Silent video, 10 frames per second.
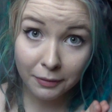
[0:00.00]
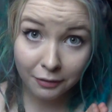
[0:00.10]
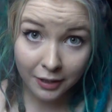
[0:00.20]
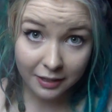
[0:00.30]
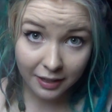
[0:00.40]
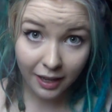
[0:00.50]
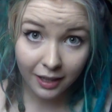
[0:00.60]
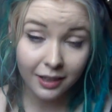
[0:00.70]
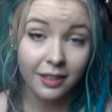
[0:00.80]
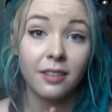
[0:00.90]
freaked
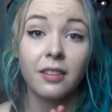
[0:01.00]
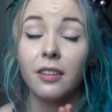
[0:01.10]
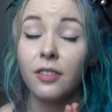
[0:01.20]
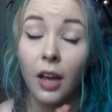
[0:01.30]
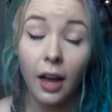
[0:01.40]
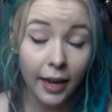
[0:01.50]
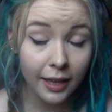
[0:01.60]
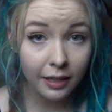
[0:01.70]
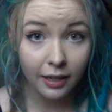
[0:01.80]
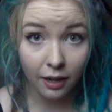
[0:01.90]
out. This is
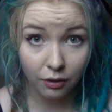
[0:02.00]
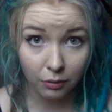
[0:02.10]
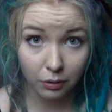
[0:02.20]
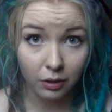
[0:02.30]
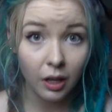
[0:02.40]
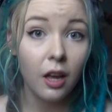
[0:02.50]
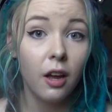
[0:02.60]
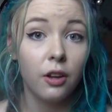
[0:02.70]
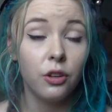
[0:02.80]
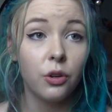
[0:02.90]
entirely natural.
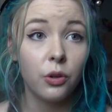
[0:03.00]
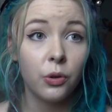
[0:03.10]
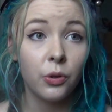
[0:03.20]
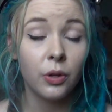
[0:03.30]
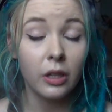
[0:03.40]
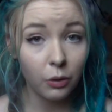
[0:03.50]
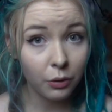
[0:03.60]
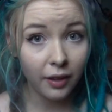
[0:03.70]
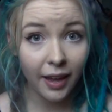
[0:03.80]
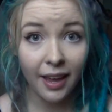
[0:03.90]
You
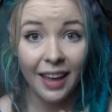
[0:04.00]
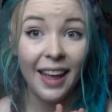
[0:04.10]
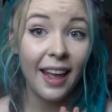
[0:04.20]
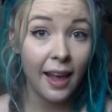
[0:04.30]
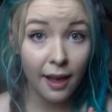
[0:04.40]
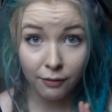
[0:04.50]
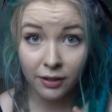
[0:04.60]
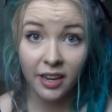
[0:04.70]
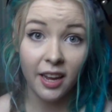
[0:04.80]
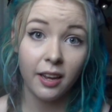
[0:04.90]
lose hair every
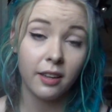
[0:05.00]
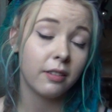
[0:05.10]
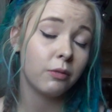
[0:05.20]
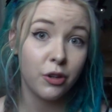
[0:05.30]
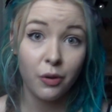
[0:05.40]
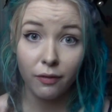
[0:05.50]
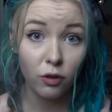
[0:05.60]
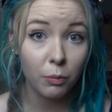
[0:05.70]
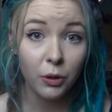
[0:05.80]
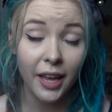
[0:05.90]
day when you have
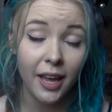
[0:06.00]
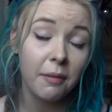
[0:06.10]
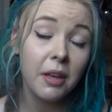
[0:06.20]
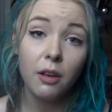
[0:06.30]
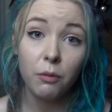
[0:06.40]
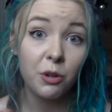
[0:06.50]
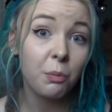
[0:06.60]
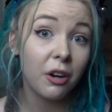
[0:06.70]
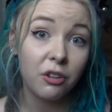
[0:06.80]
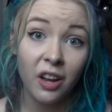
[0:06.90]
normal hair, when you
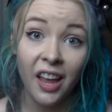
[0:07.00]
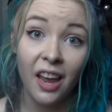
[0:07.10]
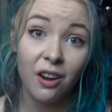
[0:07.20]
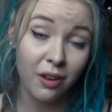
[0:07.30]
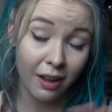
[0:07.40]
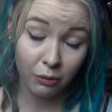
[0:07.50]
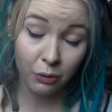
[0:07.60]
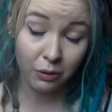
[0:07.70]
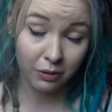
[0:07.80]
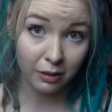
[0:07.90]
brush your hair and you have all
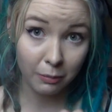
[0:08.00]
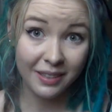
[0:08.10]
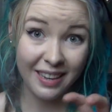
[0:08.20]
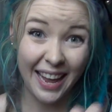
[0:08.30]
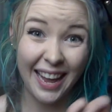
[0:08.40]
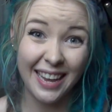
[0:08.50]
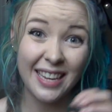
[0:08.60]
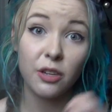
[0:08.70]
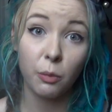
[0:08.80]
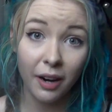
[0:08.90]
those little bits of hair
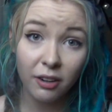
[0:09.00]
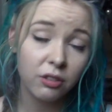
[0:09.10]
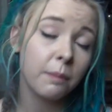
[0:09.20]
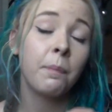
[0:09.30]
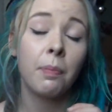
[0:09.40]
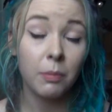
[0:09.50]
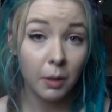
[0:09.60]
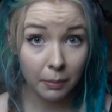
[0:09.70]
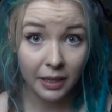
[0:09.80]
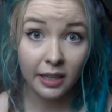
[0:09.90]
in your brush,
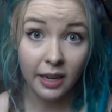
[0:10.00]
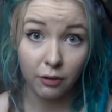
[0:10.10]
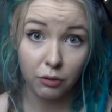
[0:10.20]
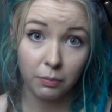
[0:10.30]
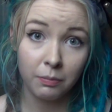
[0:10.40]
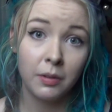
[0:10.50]
completely natural.